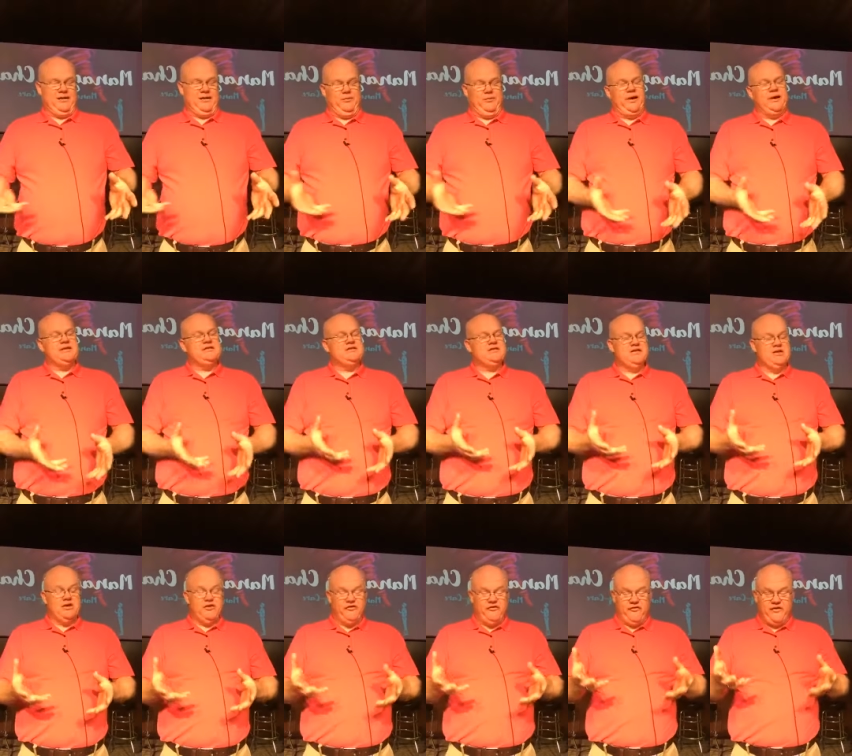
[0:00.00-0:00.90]
and we can
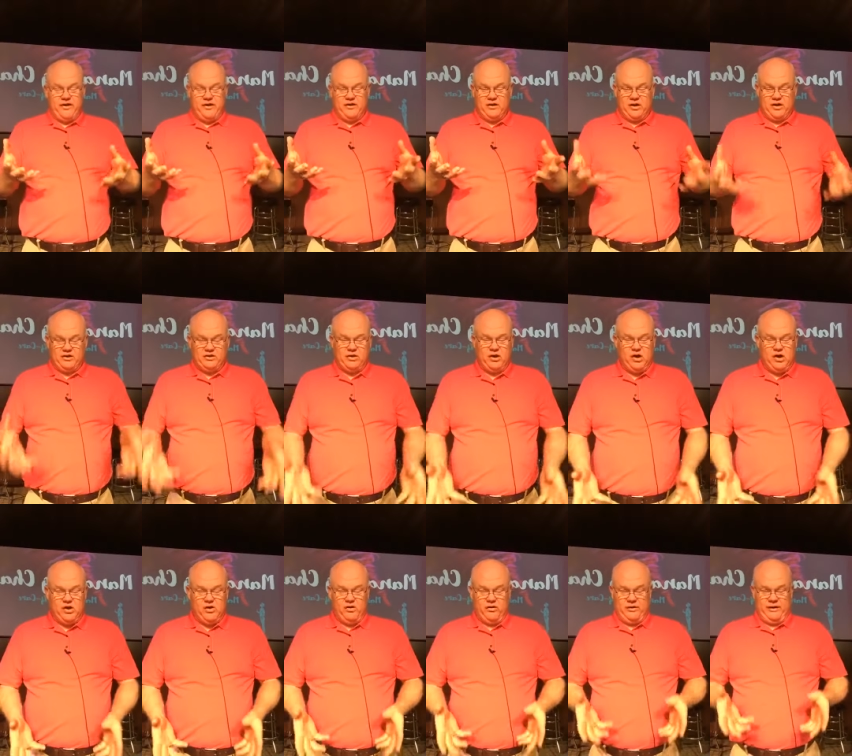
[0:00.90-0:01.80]
still feel
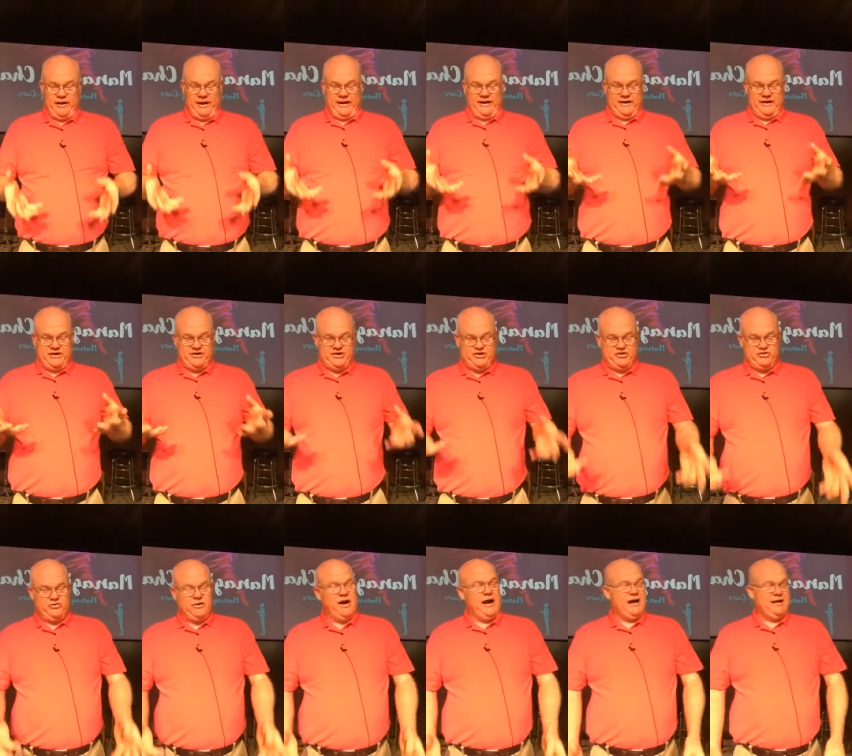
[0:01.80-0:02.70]
alone and
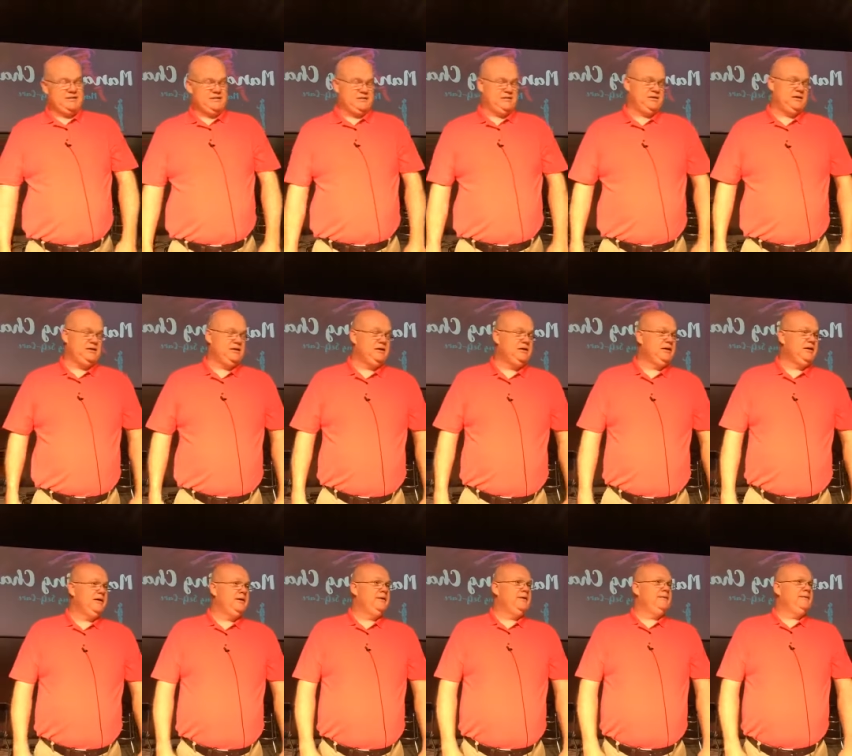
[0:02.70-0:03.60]
distressed.
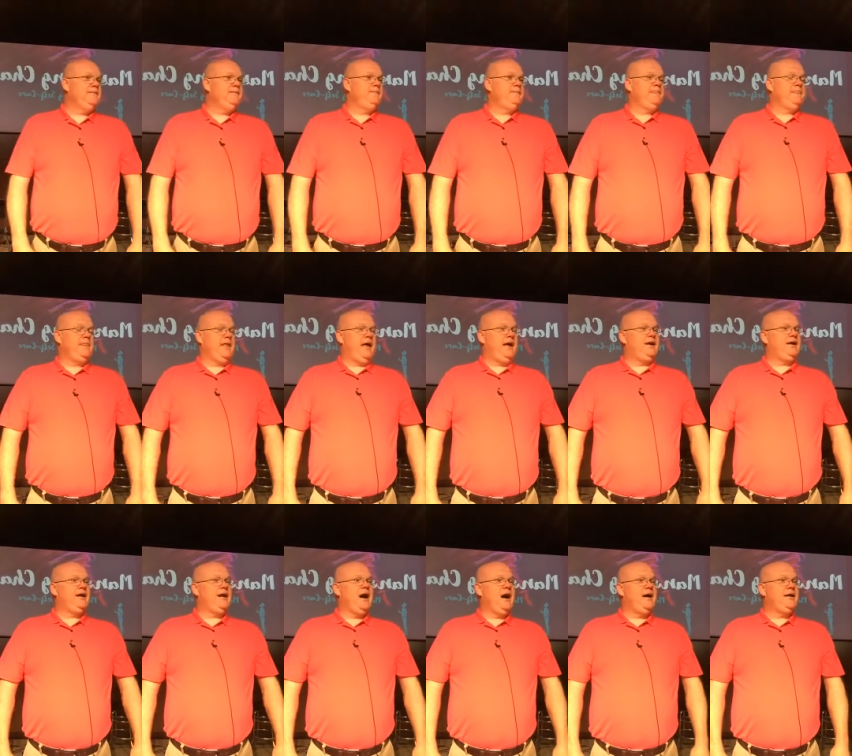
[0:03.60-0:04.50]

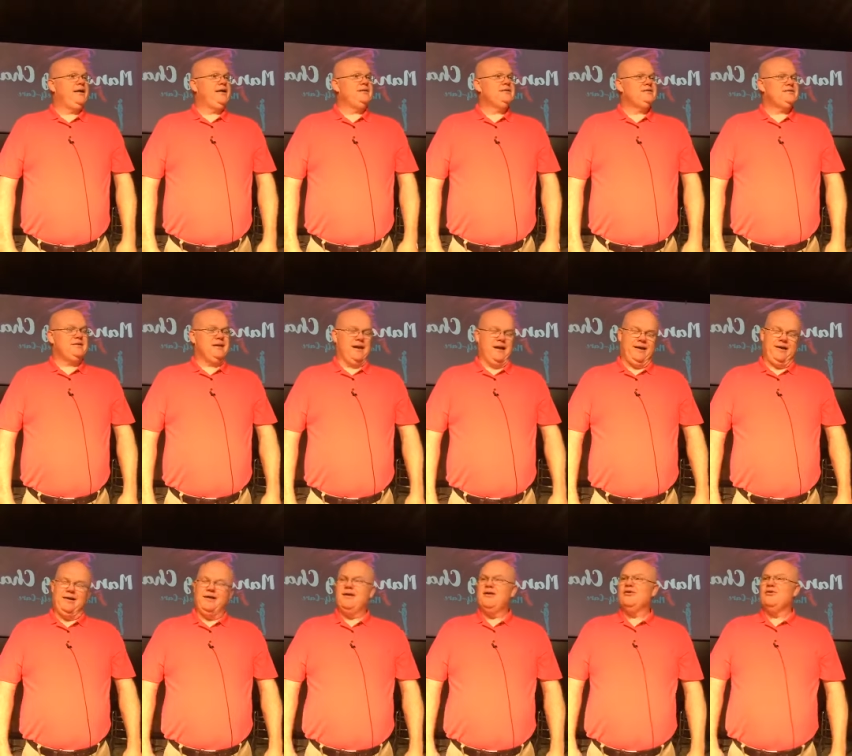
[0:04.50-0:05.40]
And God didn't say,
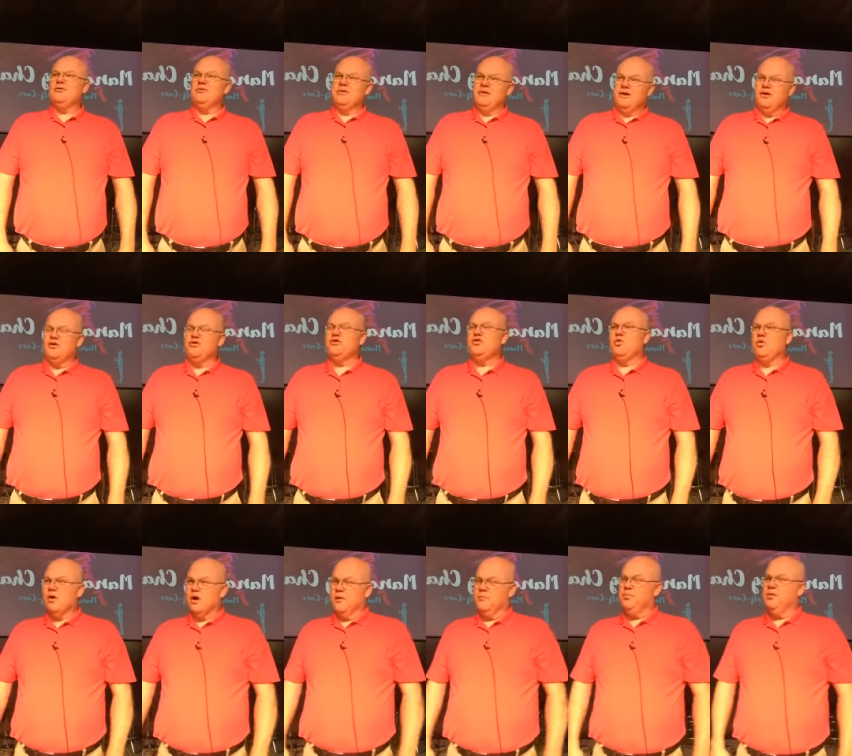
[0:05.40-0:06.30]
You little
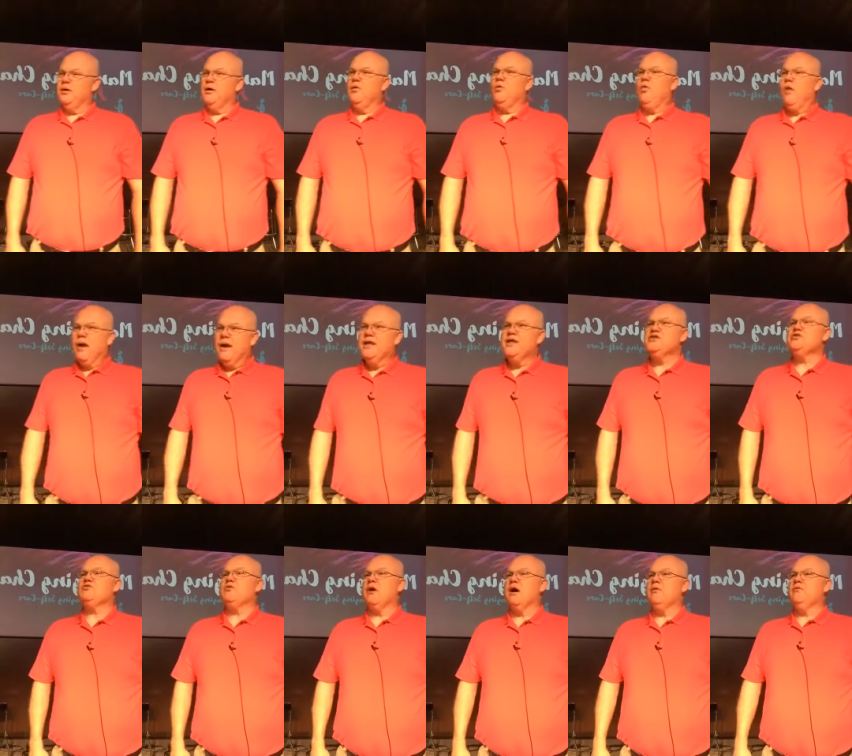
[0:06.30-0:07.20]
twerp, what
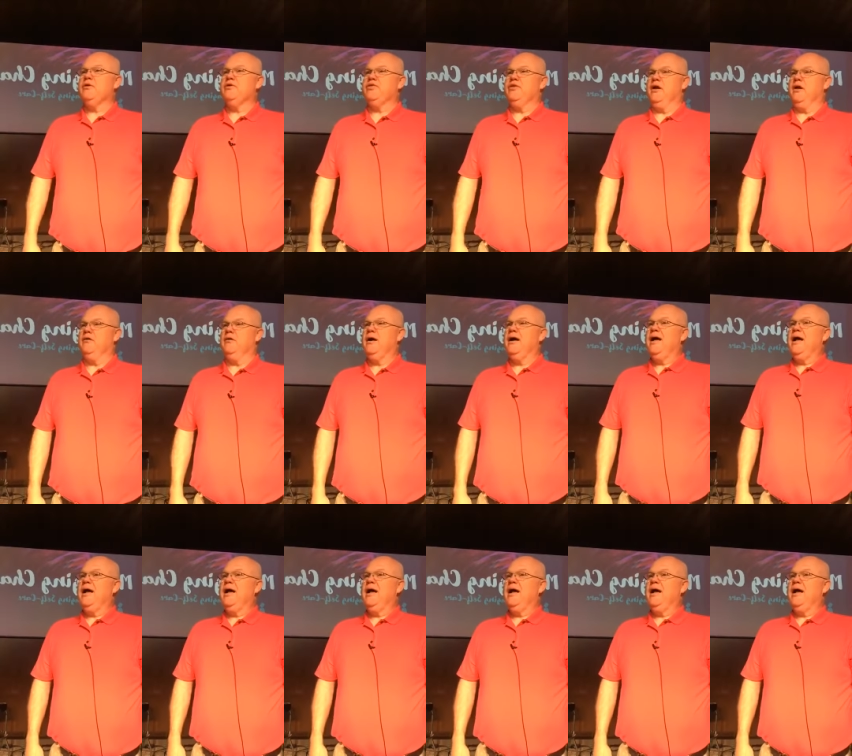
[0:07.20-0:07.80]
is wrong with you?